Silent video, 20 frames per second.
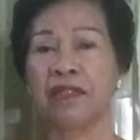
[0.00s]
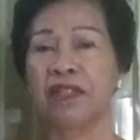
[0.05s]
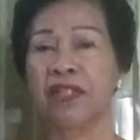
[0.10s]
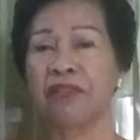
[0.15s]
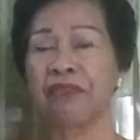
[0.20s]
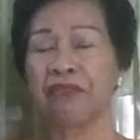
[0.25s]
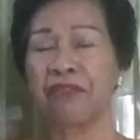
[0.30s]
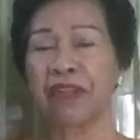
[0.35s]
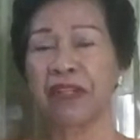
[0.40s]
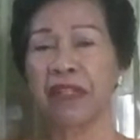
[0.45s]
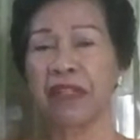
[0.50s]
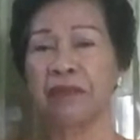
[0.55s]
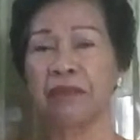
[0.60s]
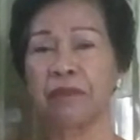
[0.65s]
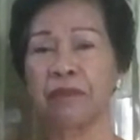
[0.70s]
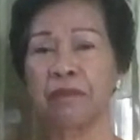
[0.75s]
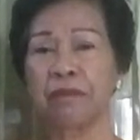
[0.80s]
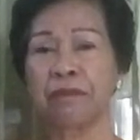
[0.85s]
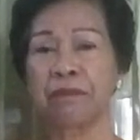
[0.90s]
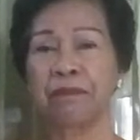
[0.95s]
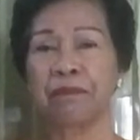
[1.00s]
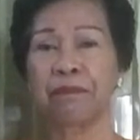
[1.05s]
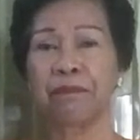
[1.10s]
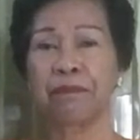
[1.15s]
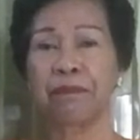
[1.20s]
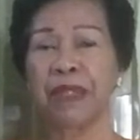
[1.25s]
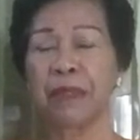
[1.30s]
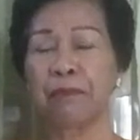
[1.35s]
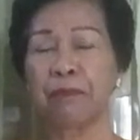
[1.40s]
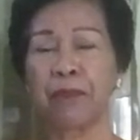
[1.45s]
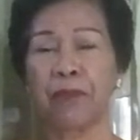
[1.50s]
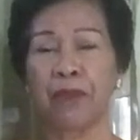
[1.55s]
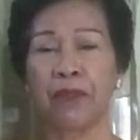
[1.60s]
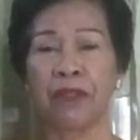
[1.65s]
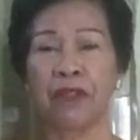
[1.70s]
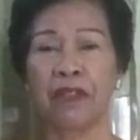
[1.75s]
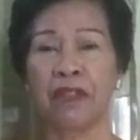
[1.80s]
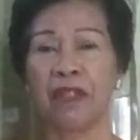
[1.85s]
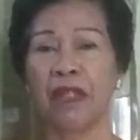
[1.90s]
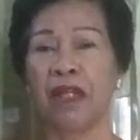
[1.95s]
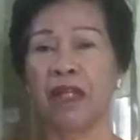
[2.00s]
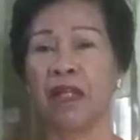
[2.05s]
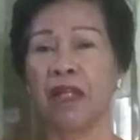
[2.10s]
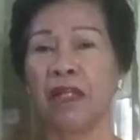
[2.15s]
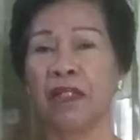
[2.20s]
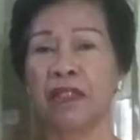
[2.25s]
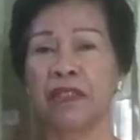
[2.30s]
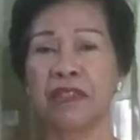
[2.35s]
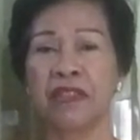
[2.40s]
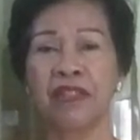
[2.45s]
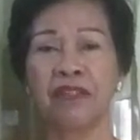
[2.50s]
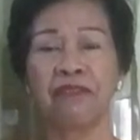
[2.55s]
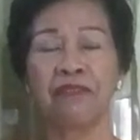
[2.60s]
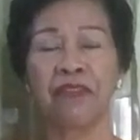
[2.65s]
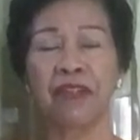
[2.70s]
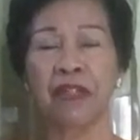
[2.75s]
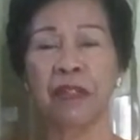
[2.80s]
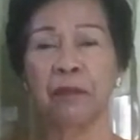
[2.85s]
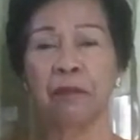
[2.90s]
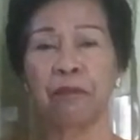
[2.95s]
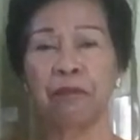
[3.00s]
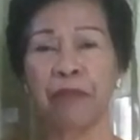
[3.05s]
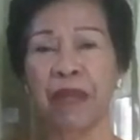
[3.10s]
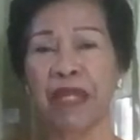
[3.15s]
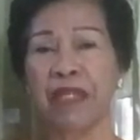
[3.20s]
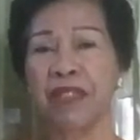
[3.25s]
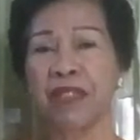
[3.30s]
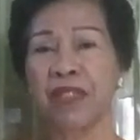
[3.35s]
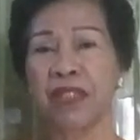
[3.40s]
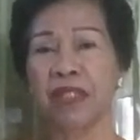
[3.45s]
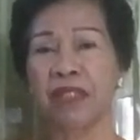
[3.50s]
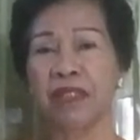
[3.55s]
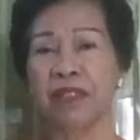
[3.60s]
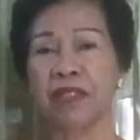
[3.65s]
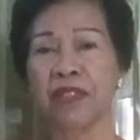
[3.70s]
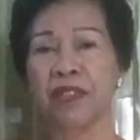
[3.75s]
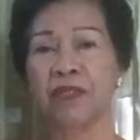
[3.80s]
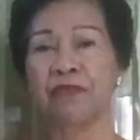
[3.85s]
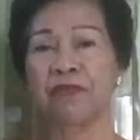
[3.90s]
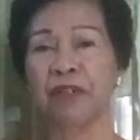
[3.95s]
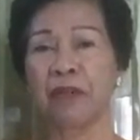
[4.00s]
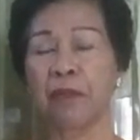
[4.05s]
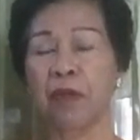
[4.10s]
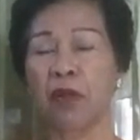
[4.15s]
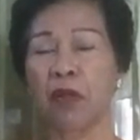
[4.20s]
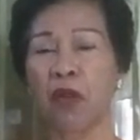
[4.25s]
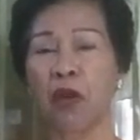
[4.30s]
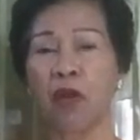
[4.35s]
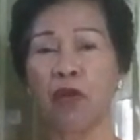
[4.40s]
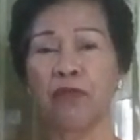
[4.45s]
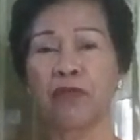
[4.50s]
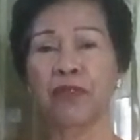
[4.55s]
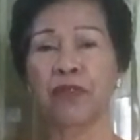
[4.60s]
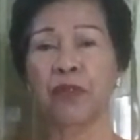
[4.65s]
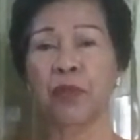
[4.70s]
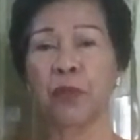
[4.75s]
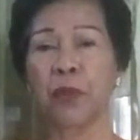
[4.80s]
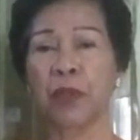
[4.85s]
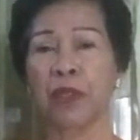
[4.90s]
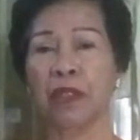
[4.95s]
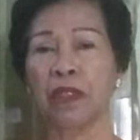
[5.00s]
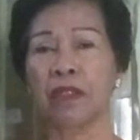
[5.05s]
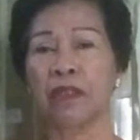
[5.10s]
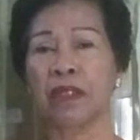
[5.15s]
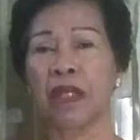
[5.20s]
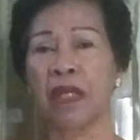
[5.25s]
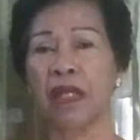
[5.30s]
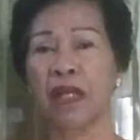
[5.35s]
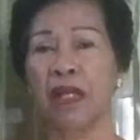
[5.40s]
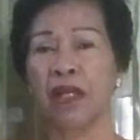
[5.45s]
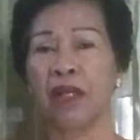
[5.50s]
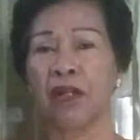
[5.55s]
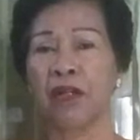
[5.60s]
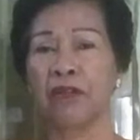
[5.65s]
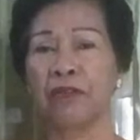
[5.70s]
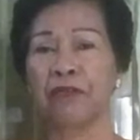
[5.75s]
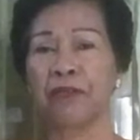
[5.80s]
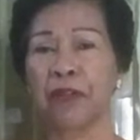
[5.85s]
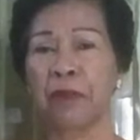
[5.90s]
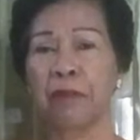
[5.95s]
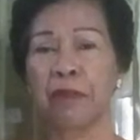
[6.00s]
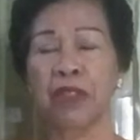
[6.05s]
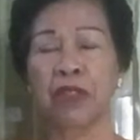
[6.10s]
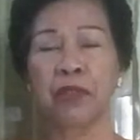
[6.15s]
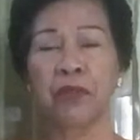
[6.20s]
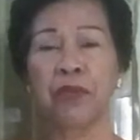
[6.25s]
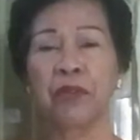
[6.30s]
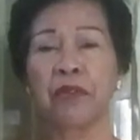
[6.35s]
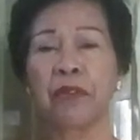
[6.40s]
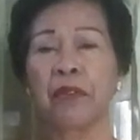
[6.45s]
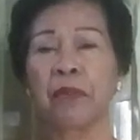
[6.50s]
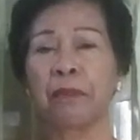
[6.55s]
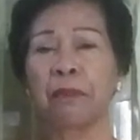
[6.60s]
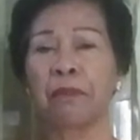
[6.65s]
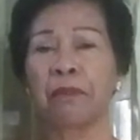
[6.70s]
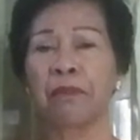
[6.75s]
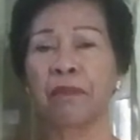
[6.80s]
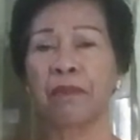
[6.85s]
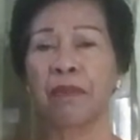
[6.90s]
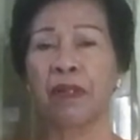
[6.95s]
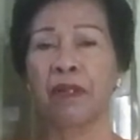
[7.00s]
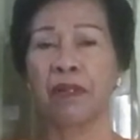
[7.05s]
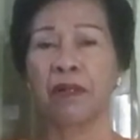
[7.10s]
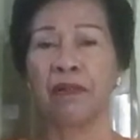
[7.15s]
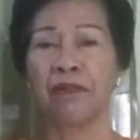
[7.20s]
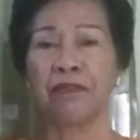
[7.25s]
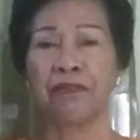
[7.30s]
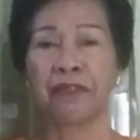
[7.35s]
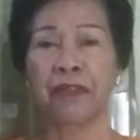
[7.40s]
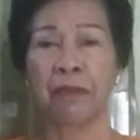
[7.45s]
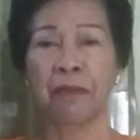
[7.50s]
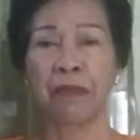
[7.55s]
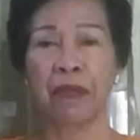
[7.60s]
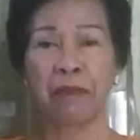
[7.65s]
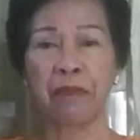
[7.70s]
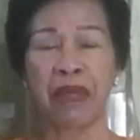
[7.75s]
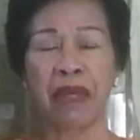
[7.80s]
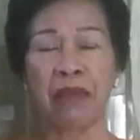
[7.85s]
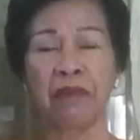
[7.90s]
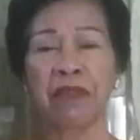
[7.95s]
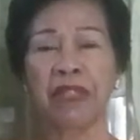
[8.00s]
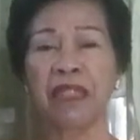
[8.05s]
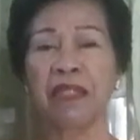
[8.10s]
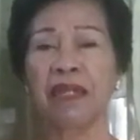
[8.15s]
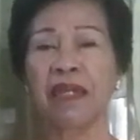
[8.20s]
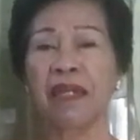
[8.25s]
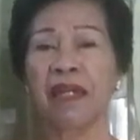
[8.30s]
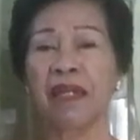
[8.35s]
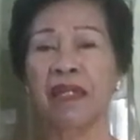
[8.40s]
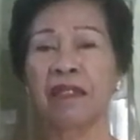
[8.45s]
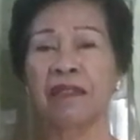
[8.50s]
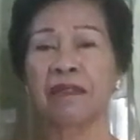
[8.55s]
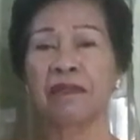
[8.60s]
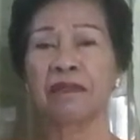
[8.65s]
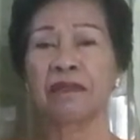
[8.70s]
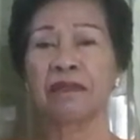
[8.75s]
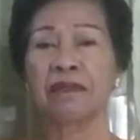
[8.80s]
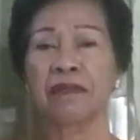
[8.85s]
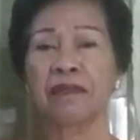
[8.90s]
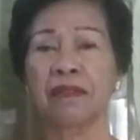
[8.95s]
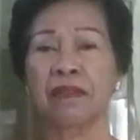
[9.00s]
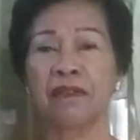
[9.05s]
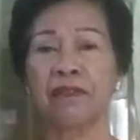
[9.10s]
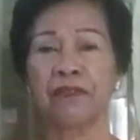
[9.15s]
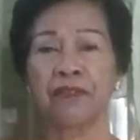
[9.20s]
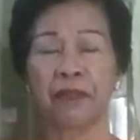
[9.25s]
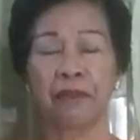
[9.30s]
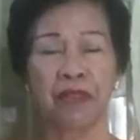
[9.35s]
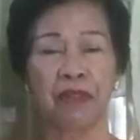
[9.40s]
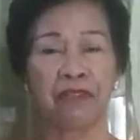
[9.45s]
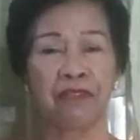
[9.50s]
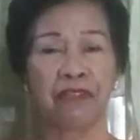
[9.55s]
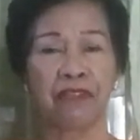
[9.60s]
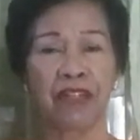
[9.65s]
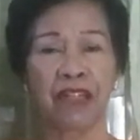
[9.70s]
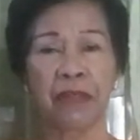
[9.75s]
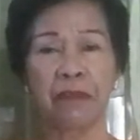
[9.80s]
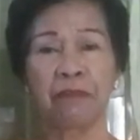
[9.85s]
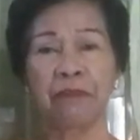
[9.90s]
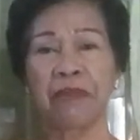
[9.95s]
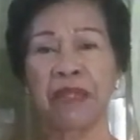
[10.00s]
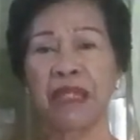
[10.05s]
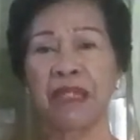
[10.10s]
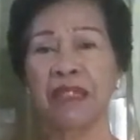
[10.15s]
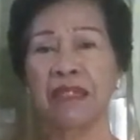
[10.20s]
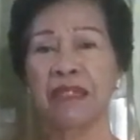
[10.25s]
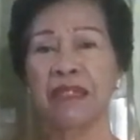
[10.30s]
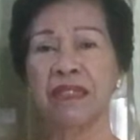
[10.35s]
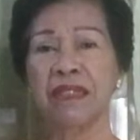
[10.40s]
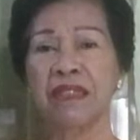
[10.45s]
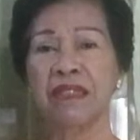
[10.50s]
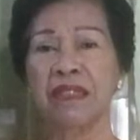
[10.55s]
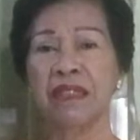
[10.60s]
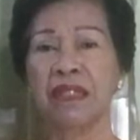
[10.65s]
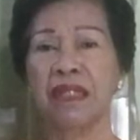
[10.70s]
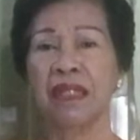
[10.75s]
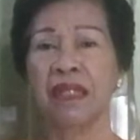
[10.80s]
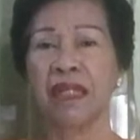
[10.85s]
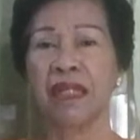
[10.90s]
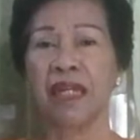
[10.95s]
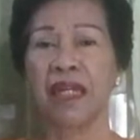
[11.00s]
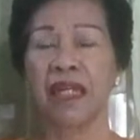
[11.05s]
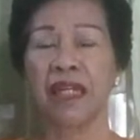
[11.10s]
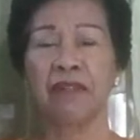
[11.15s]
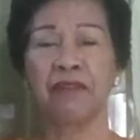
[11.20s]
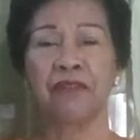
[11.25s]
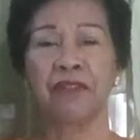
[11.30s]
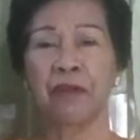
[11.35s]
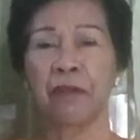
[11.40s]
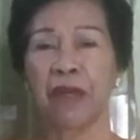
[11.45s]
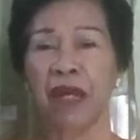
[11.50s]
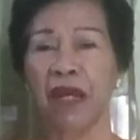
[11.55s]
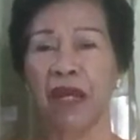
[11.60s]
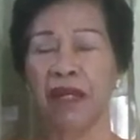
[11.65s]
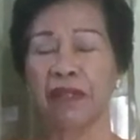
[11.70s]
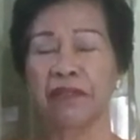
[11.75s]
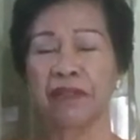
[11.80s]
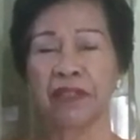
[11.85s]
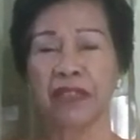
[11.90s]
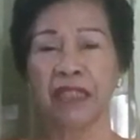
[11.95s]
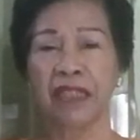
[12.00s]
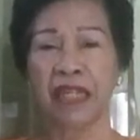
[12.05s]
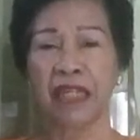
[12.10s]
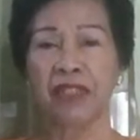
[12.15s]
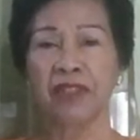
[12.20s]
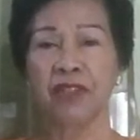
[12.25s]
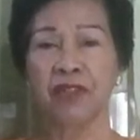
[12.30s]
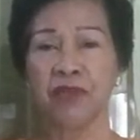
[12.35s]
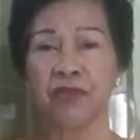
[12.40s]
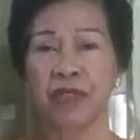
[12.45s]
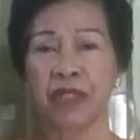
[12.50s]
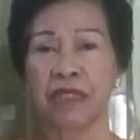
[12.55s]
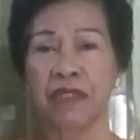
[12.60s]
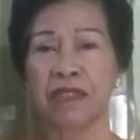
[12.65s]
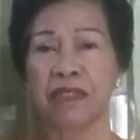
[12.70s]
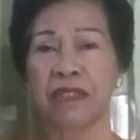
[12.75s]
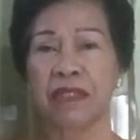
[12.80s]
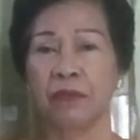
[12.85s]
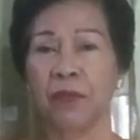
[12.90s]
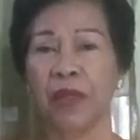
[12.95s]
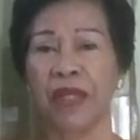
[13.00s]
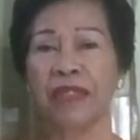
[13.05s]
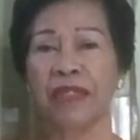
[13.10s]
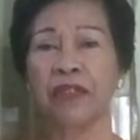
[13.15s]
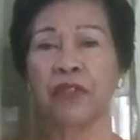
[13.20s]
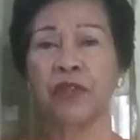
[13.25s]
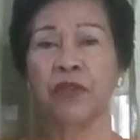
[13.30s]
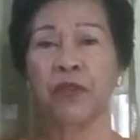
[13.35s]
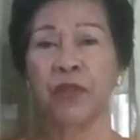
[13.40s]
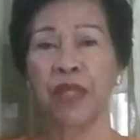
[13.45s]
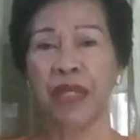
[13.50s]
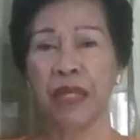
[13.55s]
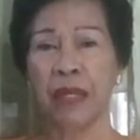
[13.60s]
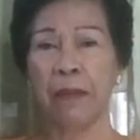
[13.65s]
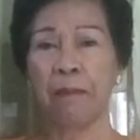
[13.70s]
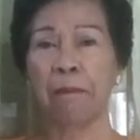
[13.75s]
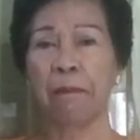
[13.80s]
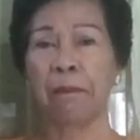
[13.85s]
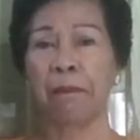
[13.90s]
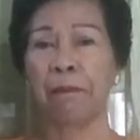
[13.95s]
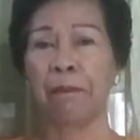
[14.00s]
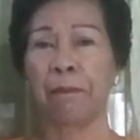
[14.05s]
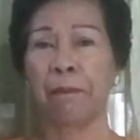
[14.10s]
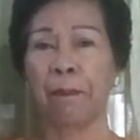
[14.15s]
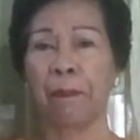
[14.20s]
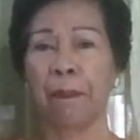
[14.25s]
Different people, different patients from all over the world, from Europe, from America, from the Philippines, and from other countries, went to him